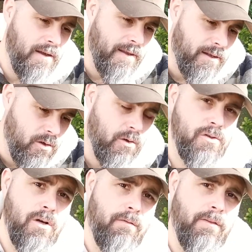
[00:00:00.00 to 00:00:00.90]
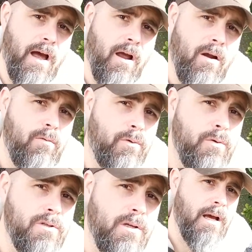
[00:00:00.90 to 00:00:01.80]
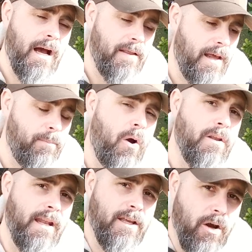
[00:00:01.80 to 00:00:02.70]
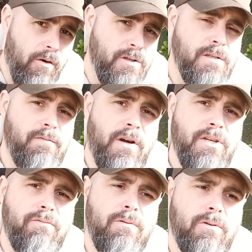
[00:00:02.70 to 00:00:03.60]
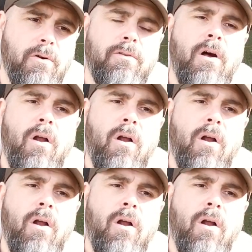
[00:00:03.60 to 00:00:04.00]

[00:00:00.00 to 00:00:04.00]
and then cuts off that root at that point and encourages fresh root growth,